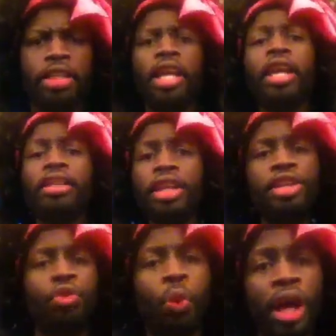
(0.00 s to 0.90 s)
This
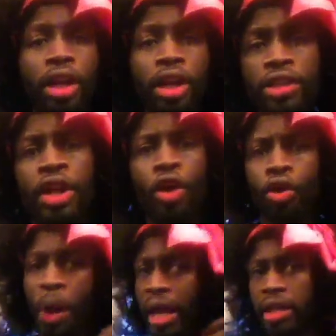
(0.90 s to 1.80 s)
is Whitney's
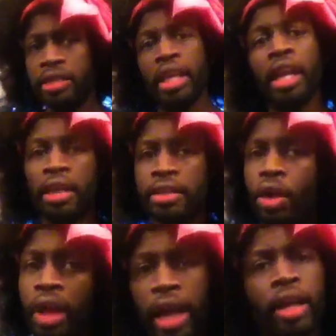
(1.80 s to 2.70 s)
greatest hits,
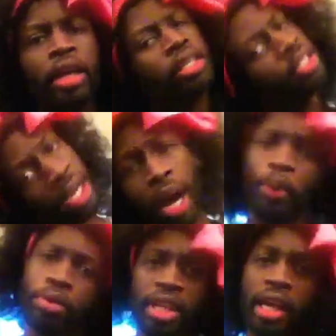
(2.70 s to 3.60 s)
okay?
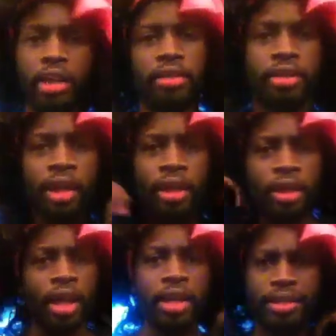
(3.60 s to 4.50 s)
Double disc.
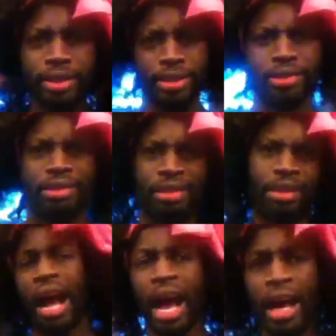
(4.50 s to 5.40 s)
Yes,
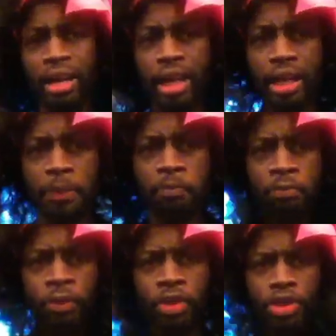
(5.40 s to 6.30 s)
God, honey.
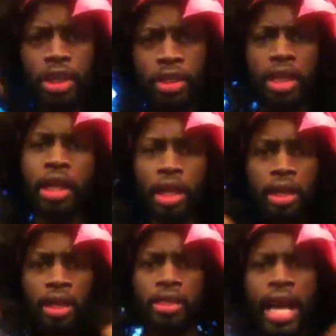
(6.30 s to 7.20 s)
She
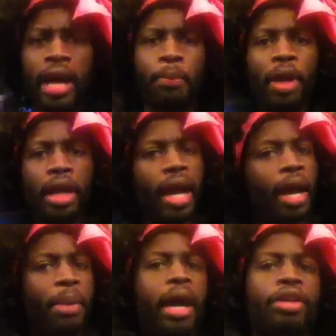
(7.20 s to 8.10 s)
did this. I am paying
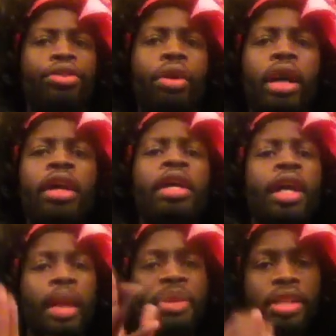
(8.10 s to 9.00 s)
homage, girl.
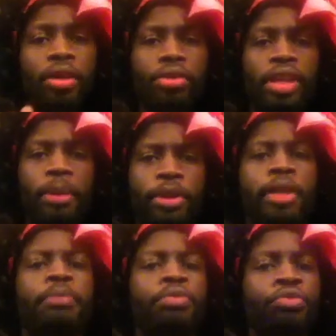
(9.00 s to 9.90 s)
Let me tell you something.